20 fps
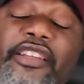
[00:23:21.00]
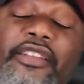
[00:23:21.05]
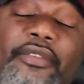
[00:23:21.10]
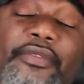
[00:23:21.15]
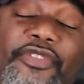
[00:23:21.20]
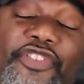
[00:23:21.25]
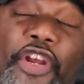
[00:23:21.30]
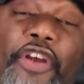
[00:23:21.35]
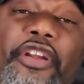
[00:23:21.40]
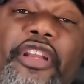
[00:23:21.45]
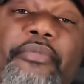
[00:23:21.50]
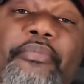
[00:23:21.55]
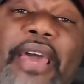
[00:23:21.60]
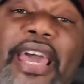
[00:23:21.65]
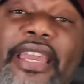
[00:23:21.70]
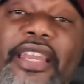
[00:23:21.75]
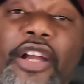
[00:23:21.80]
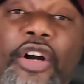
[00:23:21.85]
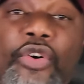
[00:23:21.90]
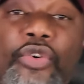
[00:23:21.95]
to turn it
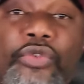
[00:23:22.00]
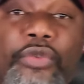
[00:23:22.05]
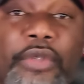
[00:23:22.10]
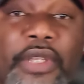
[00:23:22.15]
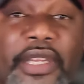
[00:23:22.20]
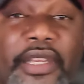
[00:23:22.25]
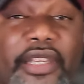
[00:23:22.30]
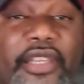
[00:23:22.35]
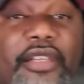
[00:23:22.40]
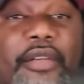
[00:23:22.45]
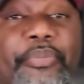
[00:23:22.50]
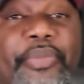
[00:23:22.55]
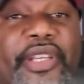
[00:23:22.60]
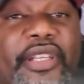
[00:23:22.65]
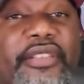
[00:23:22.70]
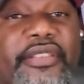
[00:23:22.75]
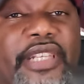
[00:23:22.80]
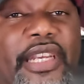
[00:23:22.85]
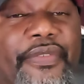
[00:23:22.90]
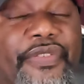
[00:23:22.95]
back on, it'll be
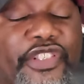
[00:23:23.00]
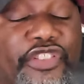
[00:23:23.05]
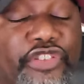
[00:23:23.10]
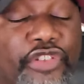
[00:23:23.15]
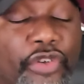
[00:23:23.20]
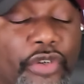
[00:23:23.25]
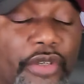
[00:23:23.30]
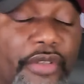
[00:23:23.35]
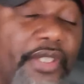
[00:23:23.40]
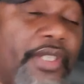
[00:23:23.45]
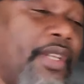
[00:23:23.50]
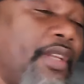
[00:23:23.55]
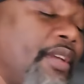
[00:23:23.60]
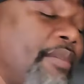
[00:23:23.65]
a different story.